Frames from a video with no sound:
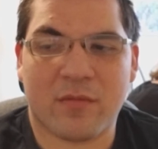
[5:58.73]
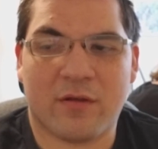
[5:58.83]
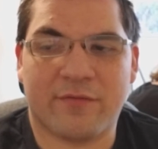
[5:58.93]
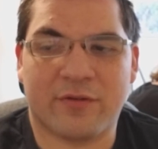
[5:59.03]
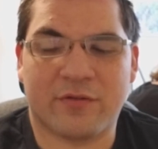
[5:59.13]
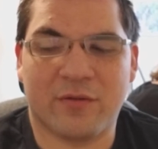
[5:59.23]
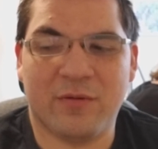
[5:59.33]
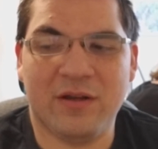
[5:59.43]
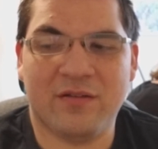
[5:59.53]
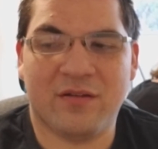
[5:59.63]
For some
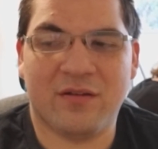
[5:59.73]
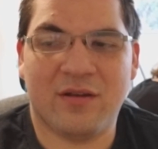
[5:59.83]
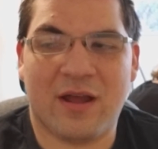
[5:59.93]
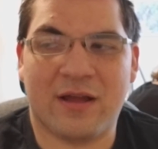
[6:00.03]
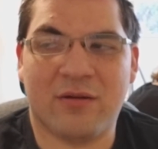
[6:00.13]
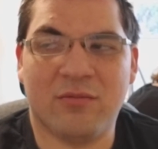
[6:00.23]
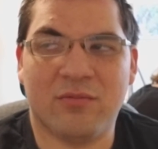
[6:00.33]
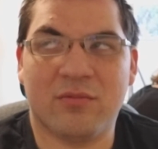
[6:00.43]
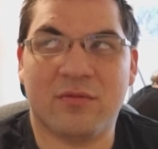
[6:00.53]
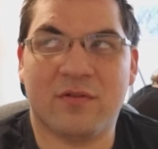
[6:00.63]
reason, I
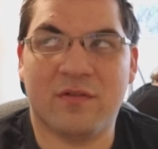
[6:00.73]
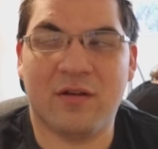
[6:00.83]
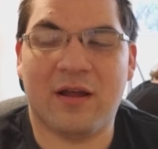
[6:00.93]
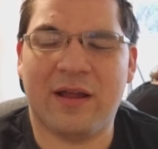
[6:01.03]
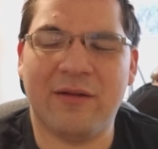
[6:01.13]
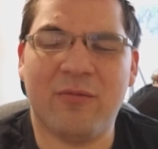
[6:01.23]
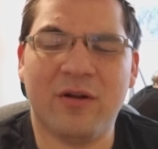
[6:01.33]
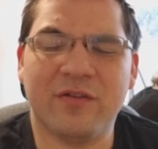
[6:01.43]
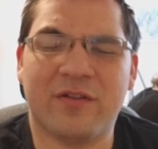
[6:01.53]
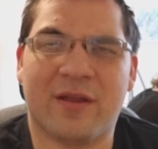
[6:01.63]

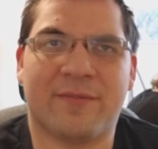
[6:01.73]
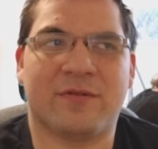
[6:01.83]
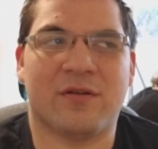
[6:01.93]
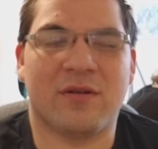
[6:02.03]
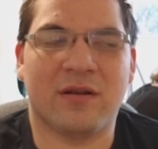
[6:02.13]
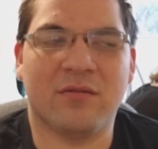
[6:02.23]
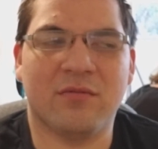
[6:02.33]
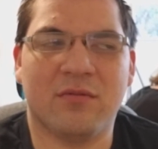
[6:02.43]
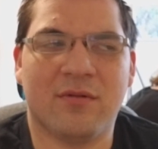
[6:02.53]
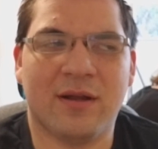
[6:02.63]
watched the episode and I
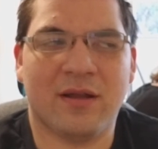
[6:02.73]
don't quite